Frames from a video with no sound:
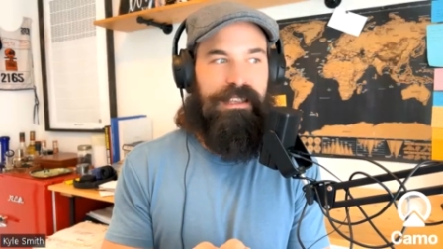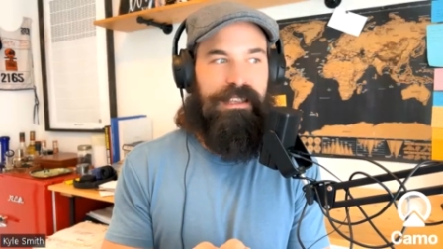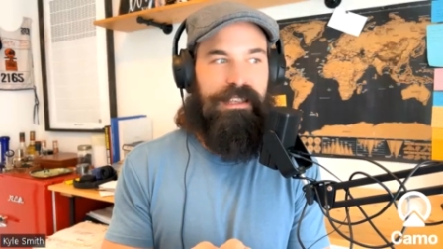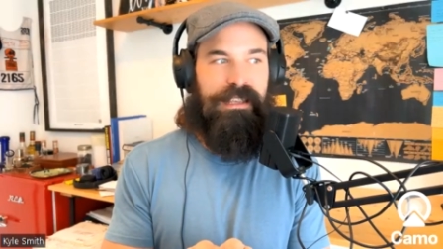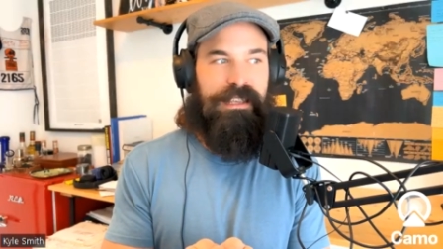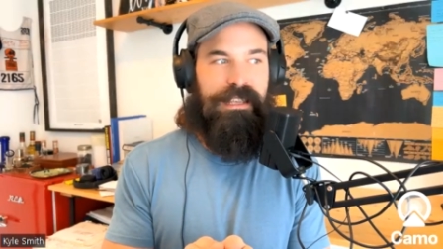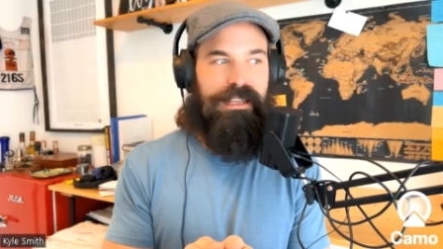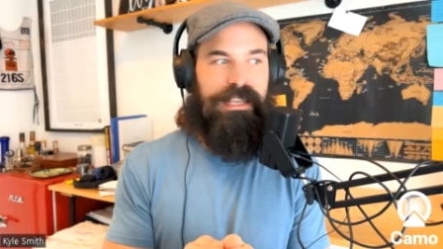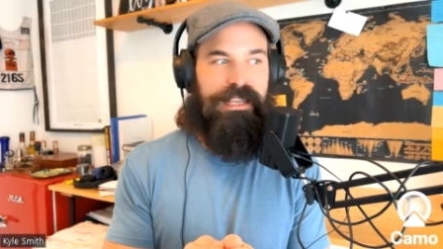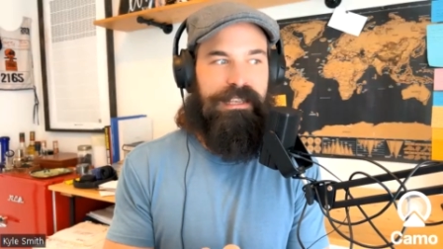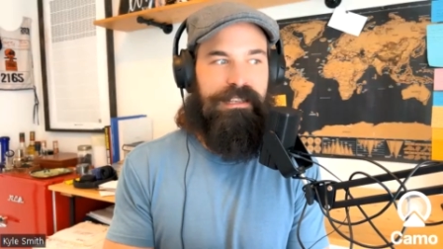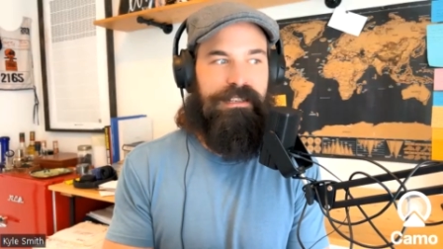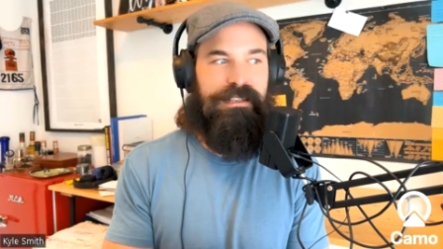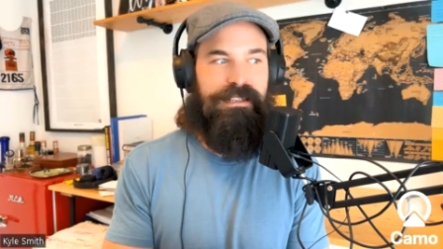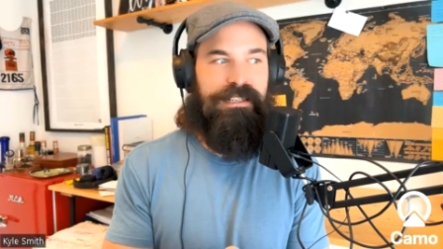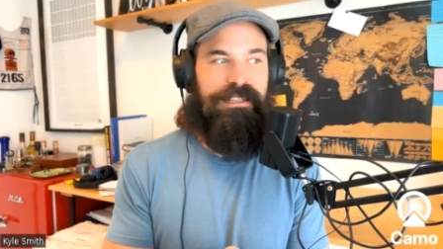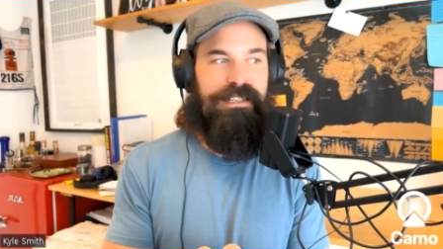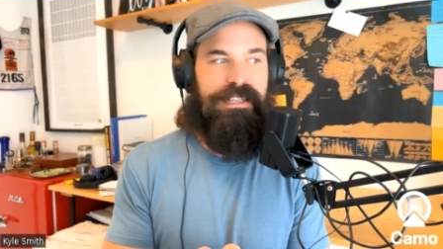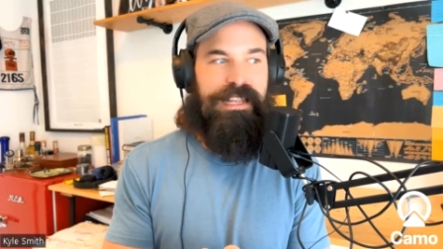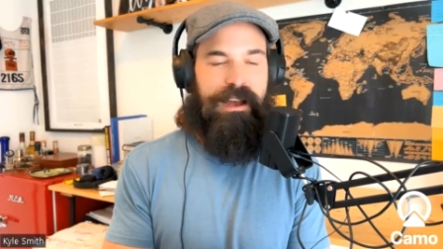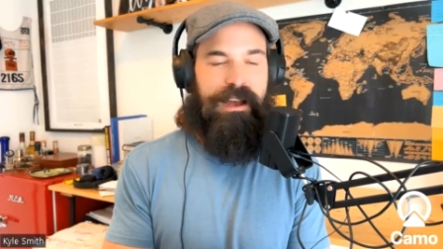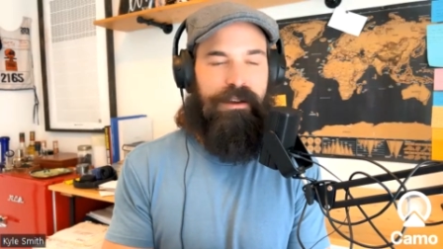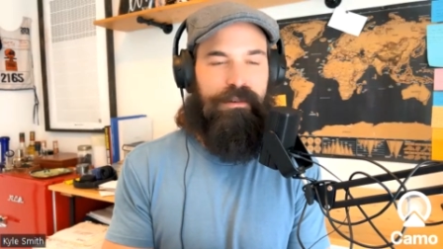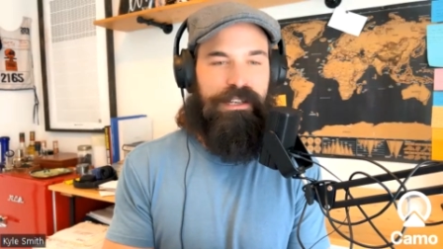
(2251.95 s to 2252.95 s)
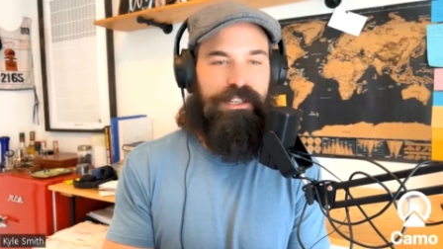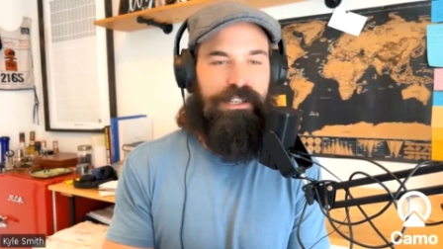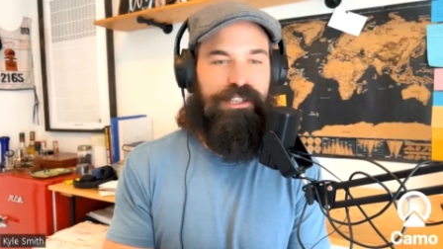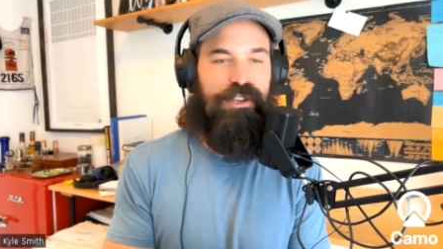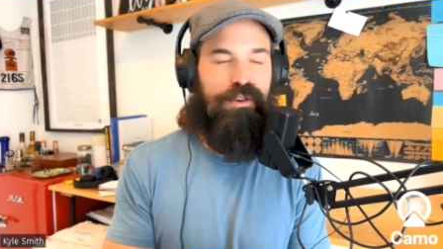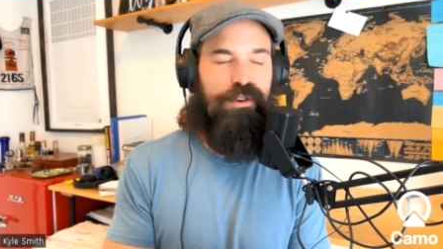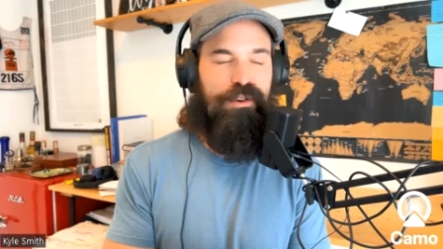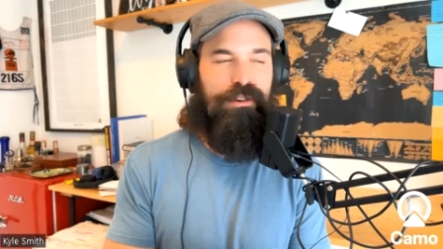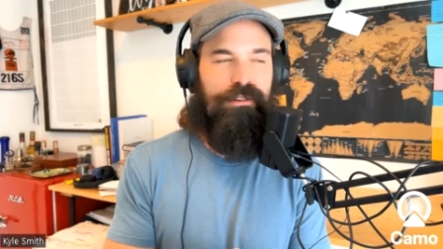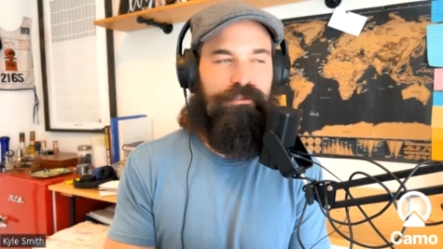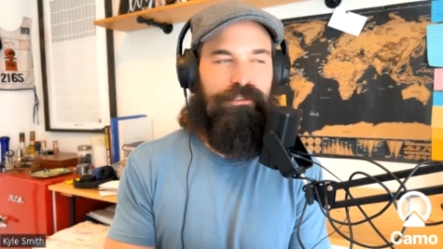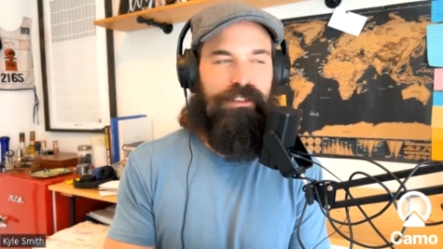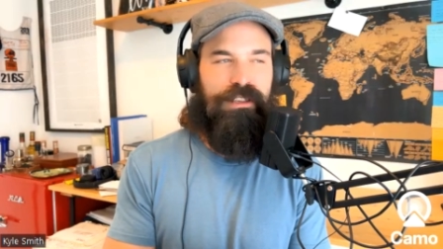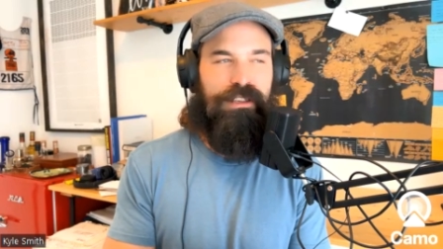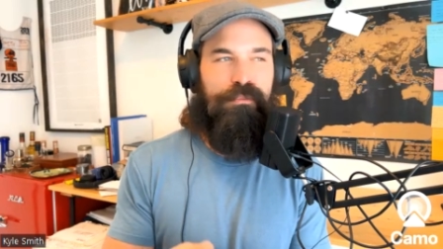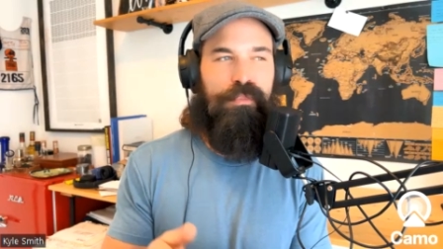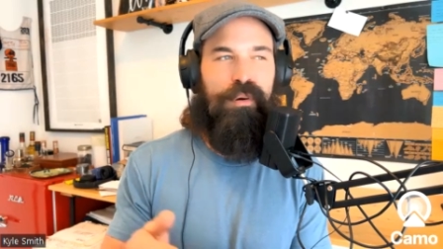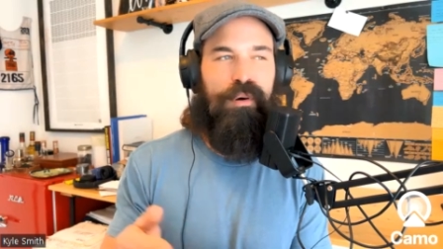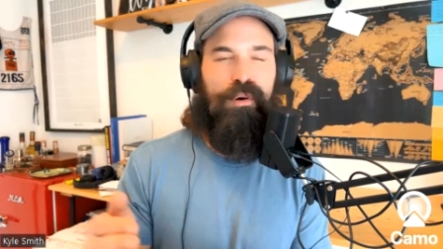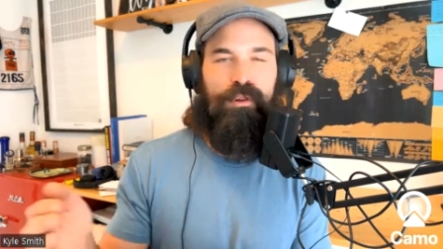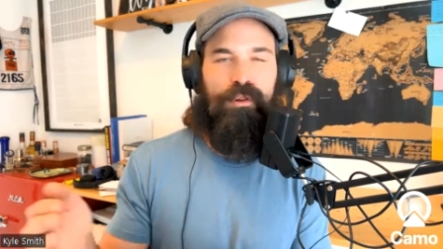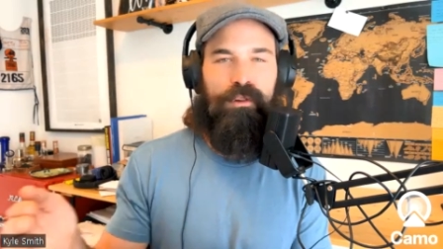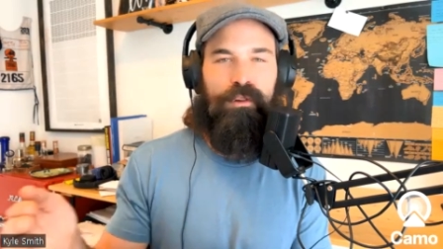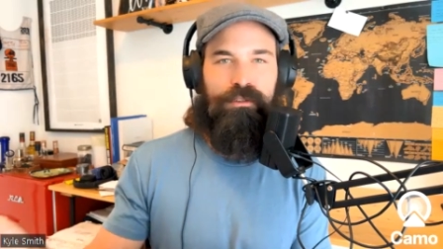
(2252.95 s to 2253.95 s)
he is now intuitively
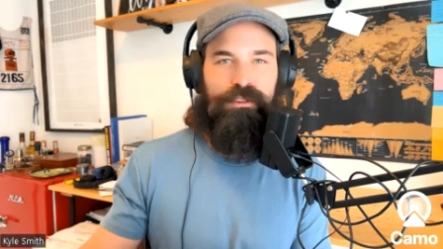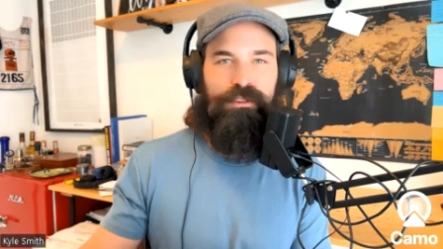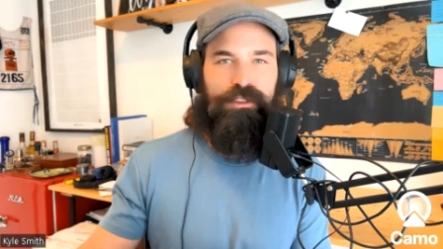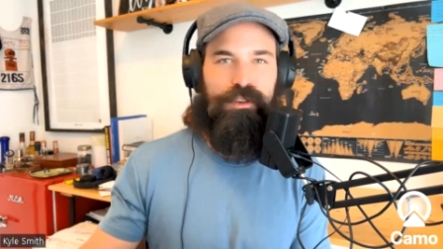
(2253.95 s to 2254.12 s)
pulled